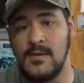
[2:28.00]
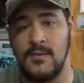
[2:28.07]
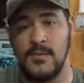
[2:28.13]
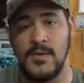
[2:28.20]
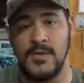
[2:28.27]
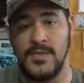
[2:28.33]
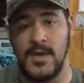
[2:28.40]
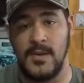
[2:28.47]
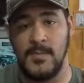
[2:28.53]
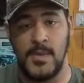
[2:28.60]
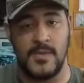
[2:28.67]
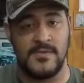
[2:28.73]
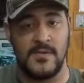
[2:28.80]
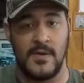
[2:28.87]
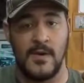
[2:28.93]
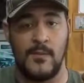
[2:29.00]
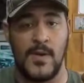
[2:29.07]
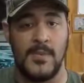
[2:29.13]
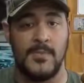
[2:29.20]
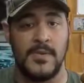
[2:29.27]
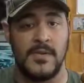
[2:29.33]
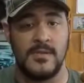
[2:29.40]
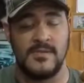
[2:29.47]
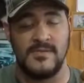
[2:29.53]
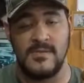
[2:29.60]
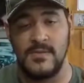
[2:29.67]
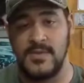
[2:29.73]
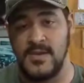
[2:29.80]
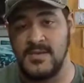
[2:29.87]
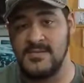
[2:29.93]
with military weapons
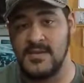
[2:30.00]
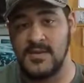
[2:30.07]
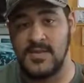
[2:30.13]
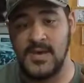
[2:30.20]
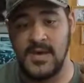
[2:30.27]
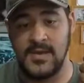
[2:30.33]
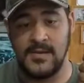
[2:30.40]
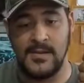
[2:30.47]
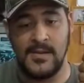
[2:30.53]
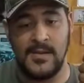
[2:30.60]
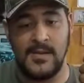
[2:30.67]
and things like that.